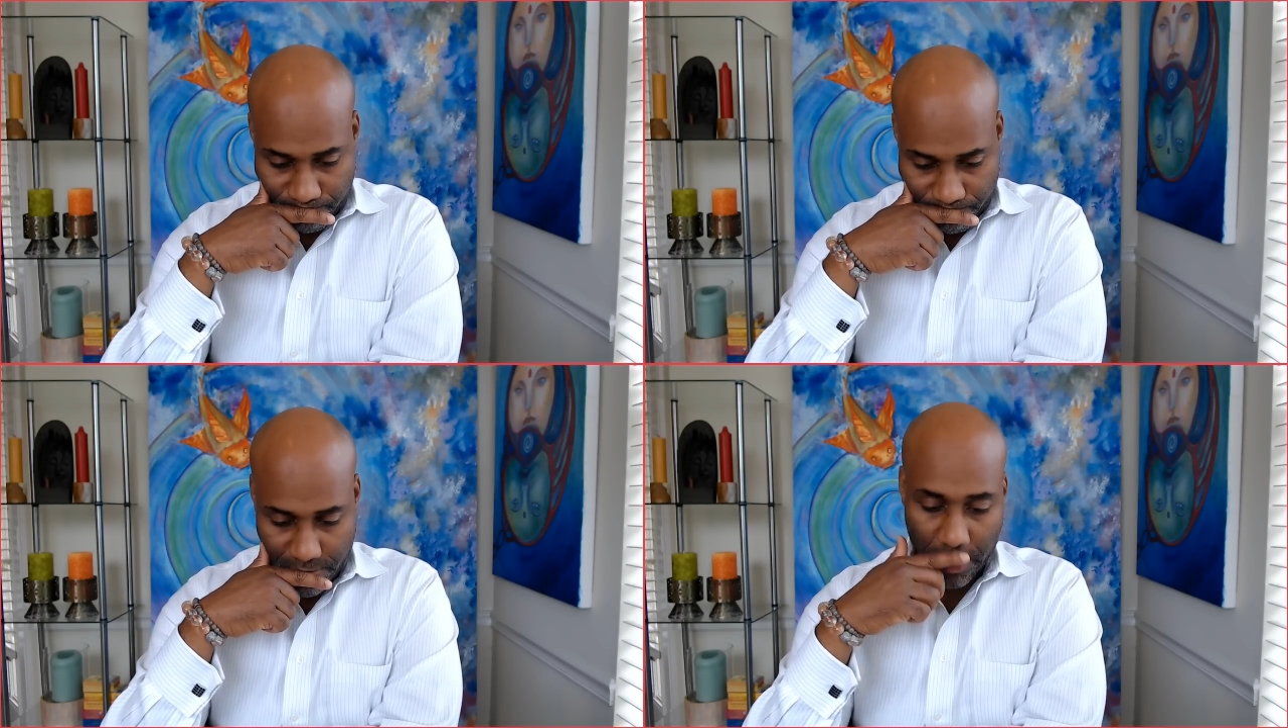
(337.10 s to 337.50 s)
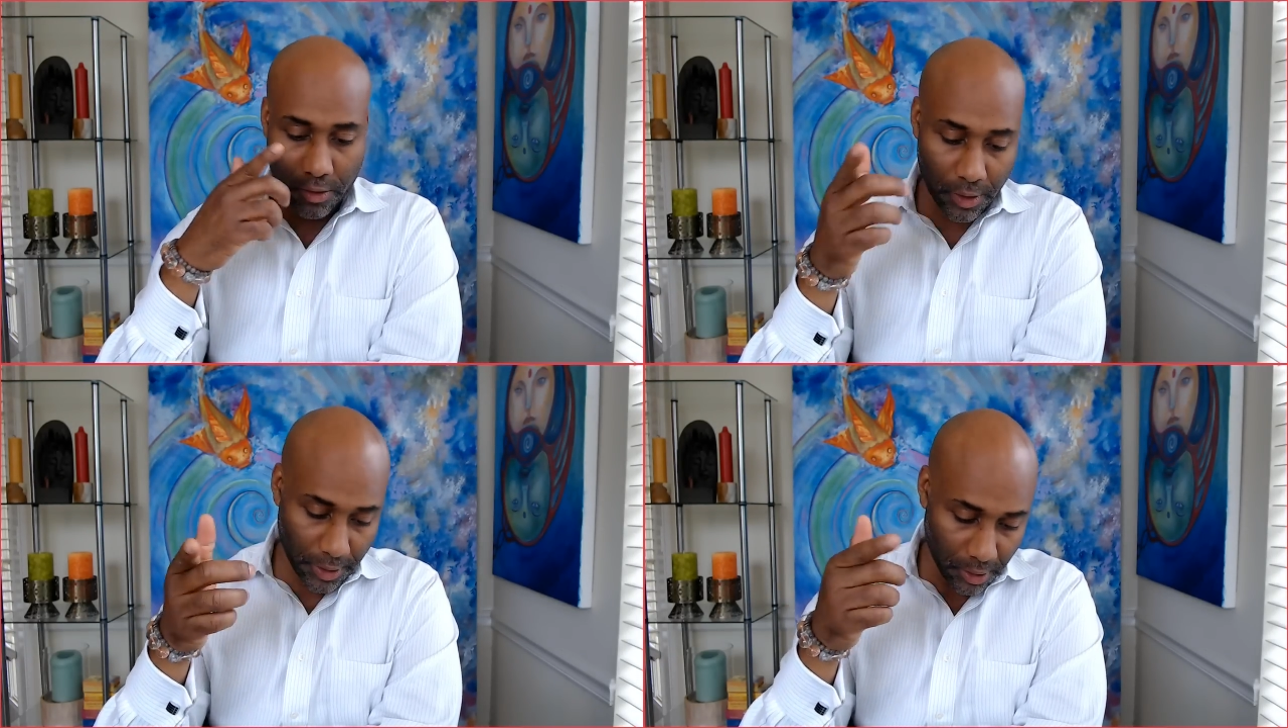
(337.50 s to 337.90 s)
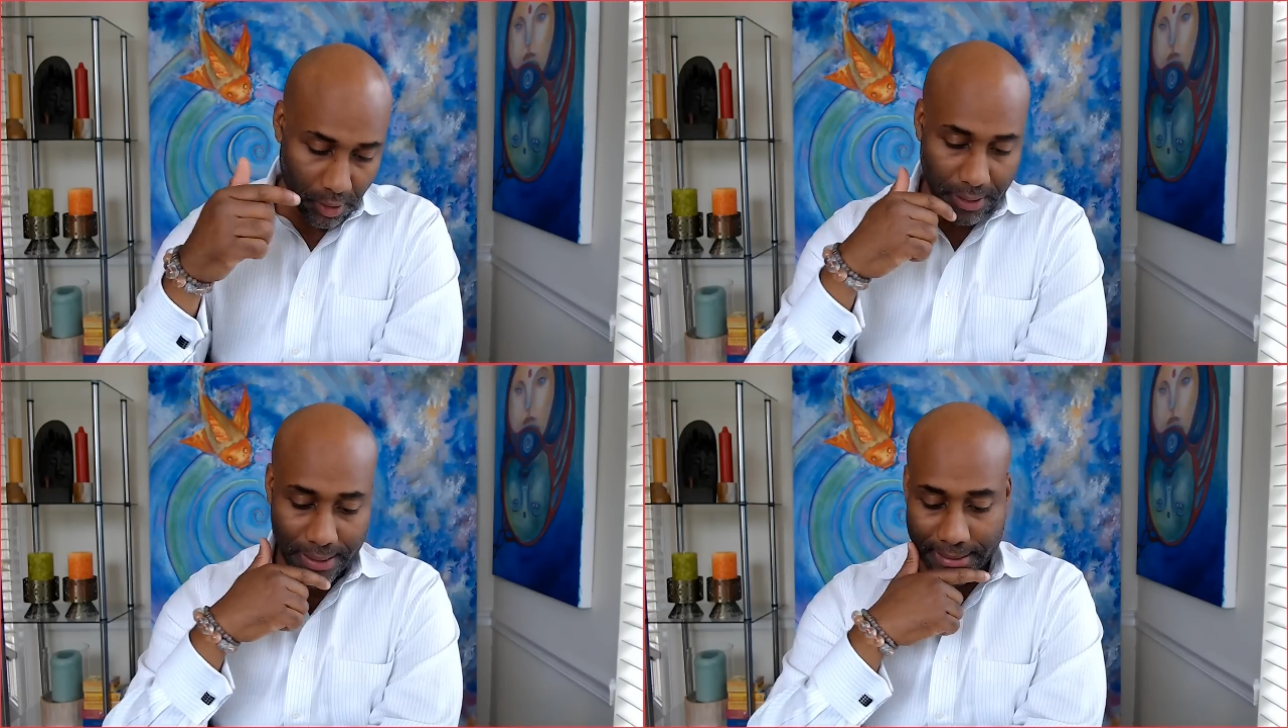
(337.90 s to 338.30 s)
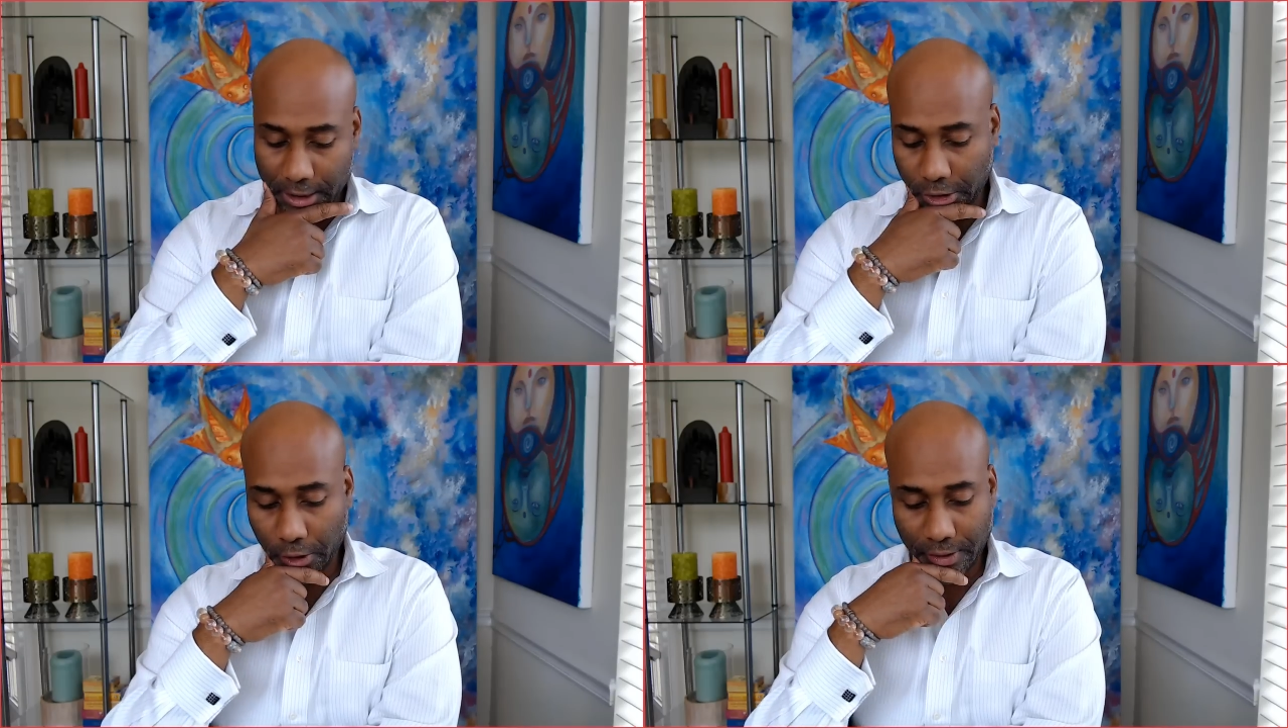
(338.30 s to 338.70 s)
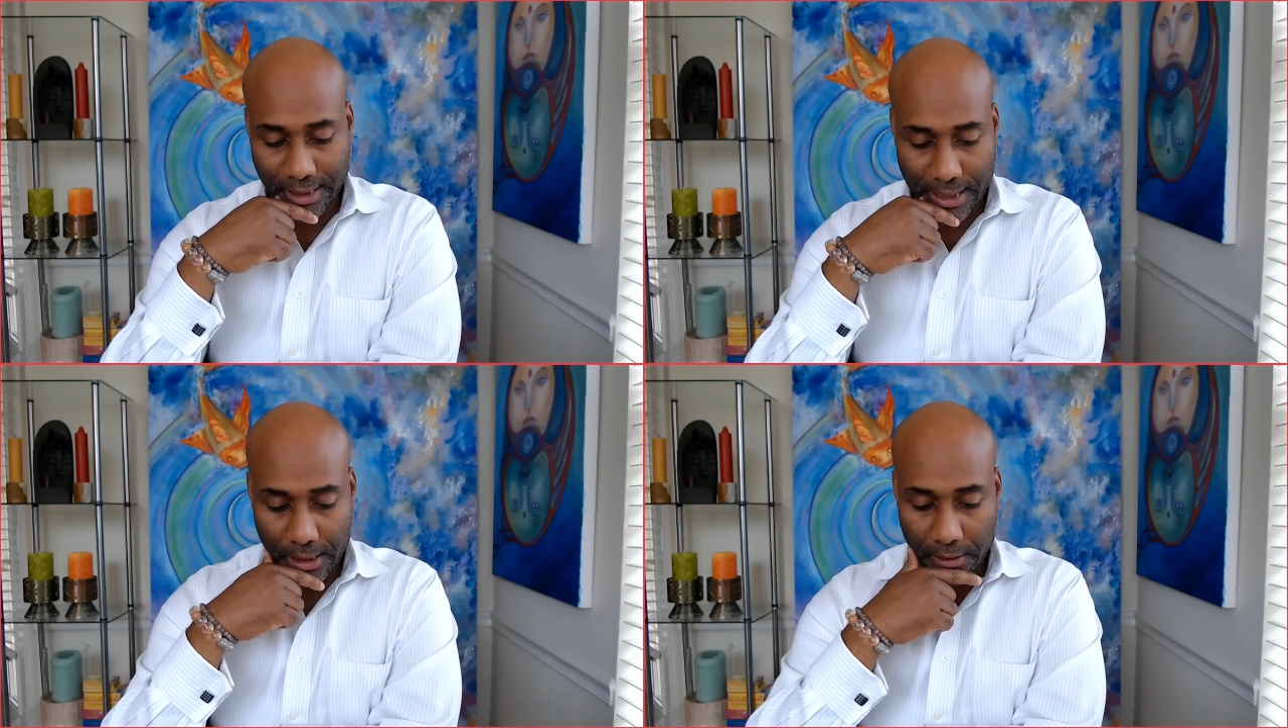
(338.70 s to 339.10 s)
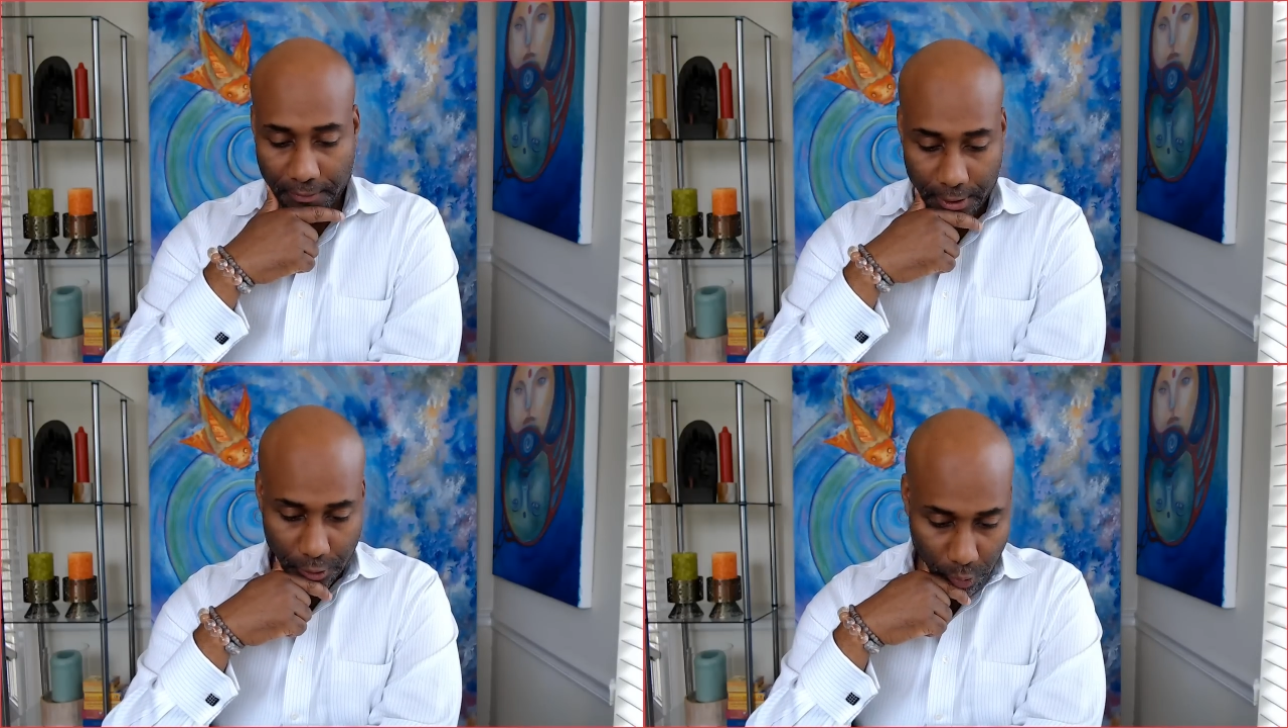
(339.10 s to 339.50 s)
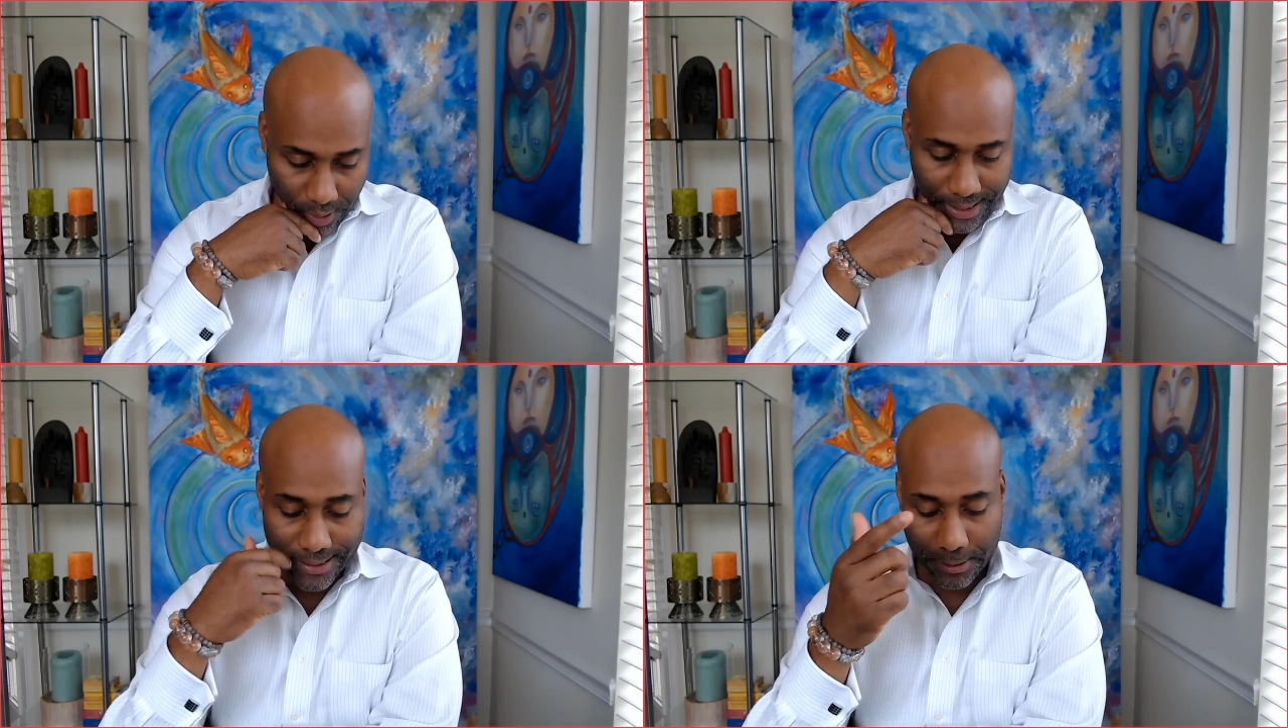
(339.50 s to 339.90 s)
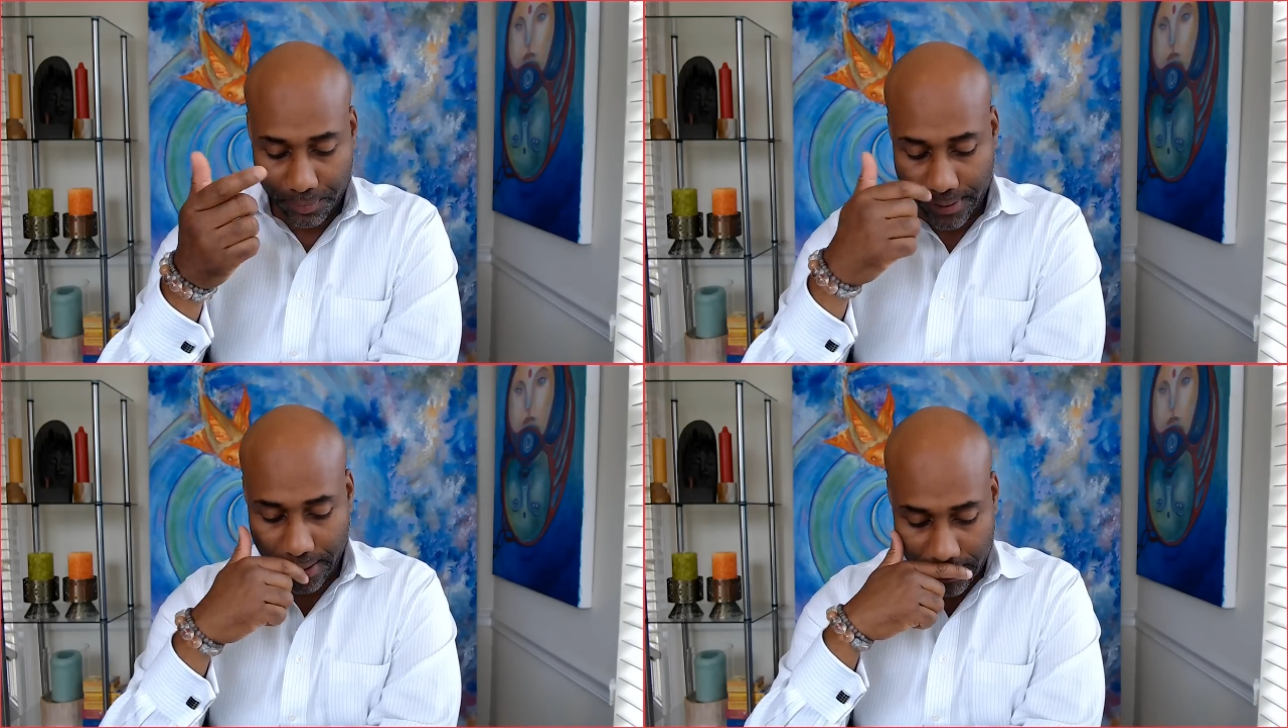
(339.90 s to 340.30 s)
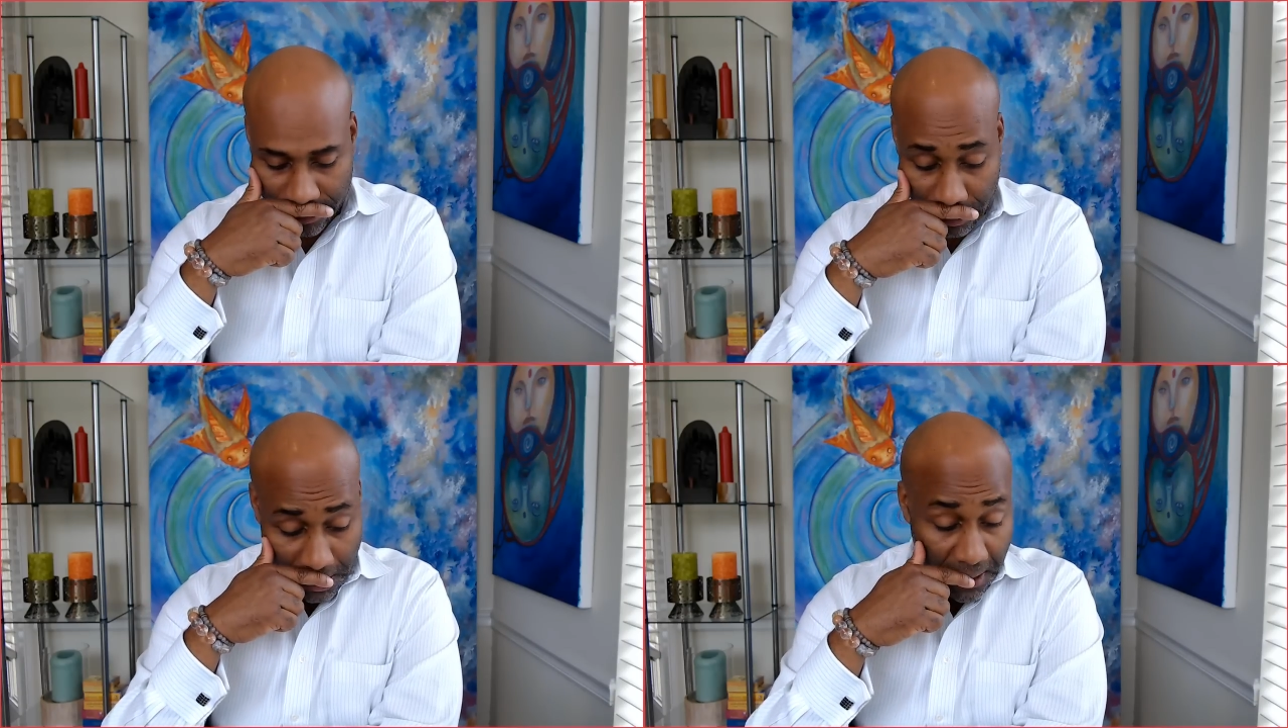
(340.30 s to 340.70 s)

you look, you're looking at this earth sign individual, contemplating it.